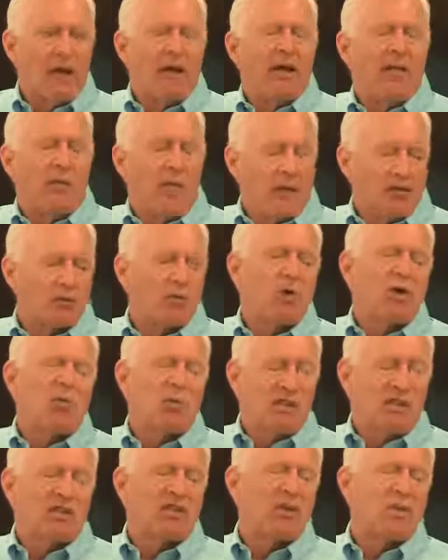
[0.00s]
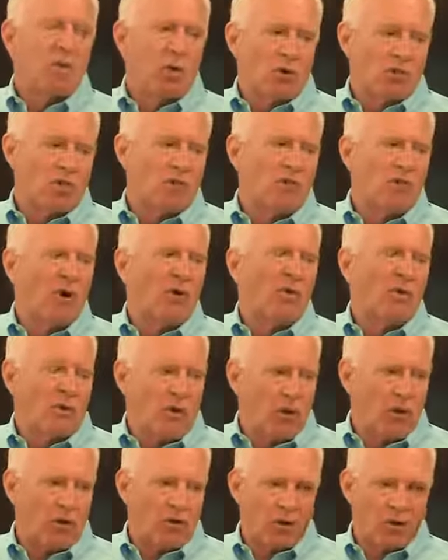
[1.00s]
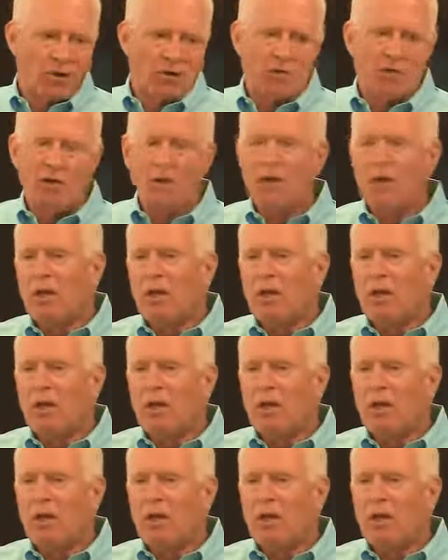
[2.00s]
And that's where we see most of our failures.